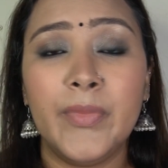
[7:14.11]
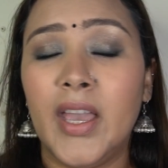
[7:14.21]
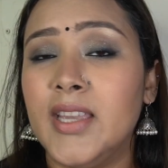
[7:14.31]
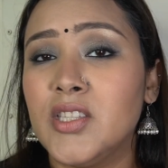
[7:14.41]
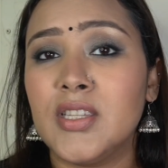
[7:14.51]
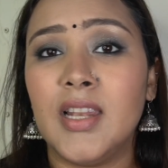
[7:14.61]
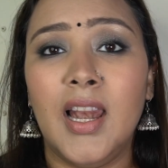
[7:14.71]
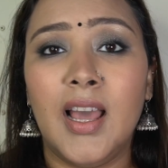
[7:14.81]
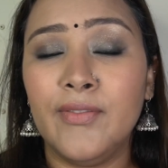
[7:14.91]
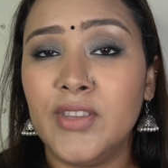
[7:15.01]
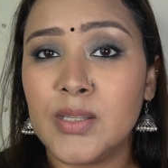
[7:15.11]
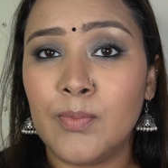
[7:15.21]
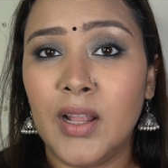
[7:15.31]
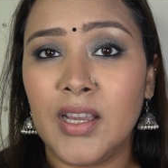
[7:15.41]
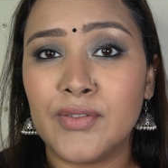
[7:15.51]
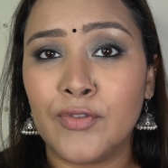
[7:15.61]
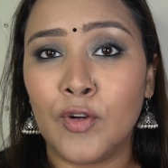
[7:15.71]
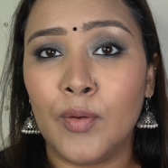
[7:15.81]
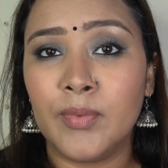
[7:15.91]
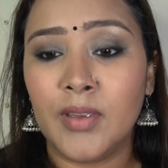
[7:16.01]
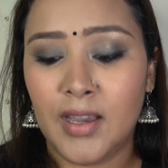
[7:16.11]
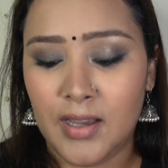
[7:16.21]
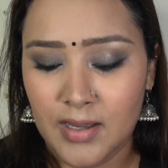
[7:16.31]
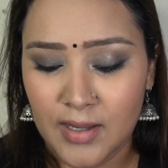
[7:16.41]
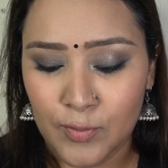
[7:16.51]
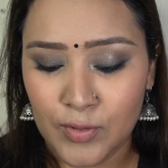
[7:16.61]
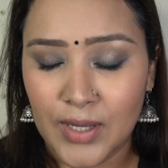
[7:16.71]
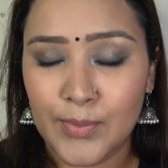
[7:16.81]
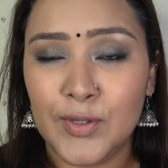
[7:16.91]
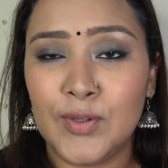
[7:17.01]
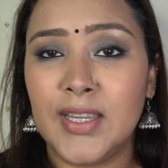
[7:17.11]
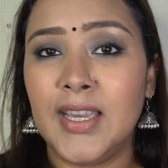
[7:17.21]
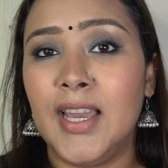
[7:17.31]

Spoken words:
I just love this blush from Huda Beauty.